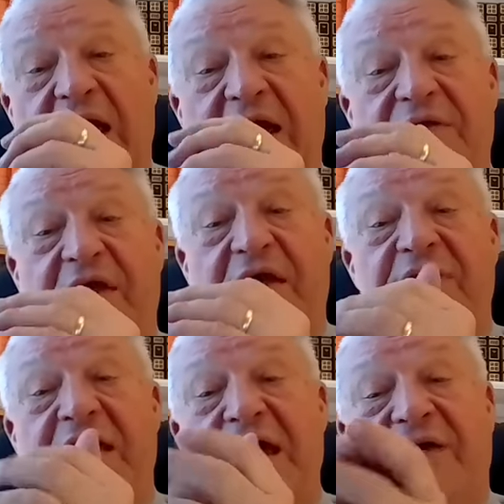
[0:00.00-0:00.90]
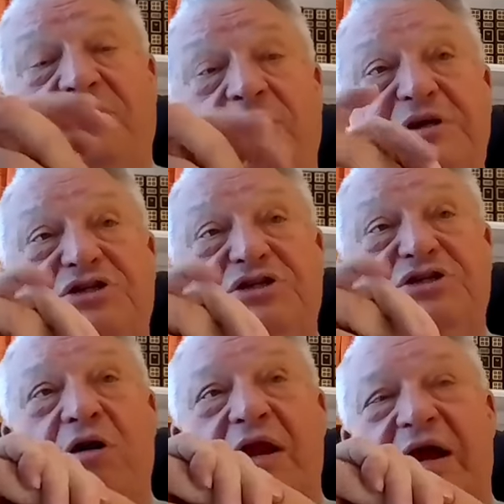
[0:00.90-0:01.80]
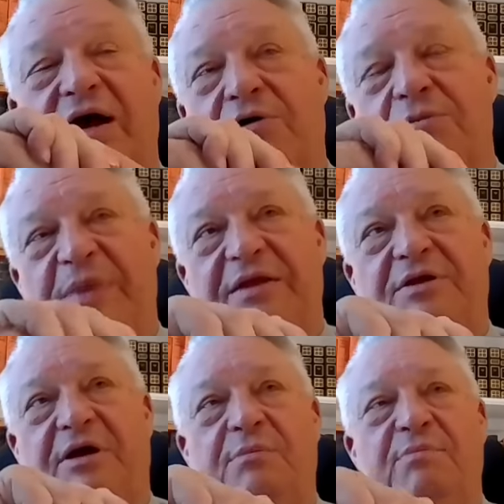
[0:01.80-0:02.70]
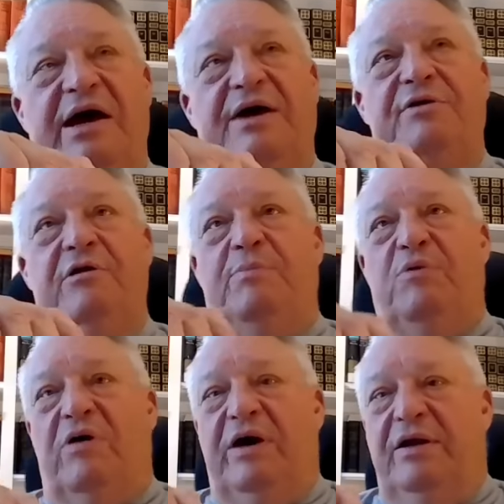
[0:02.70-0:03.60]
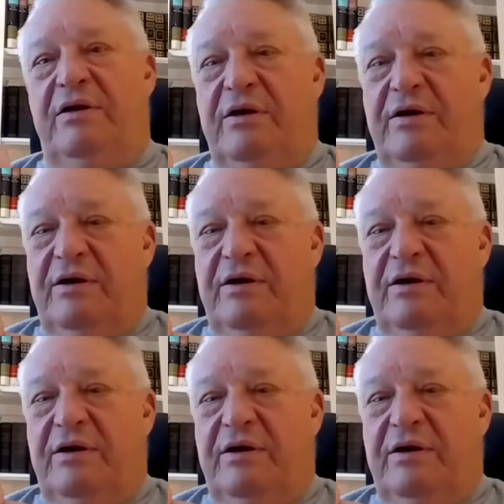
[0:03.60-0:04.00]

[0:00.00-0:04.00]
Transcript: and they have to be sorted out, to come back to your point,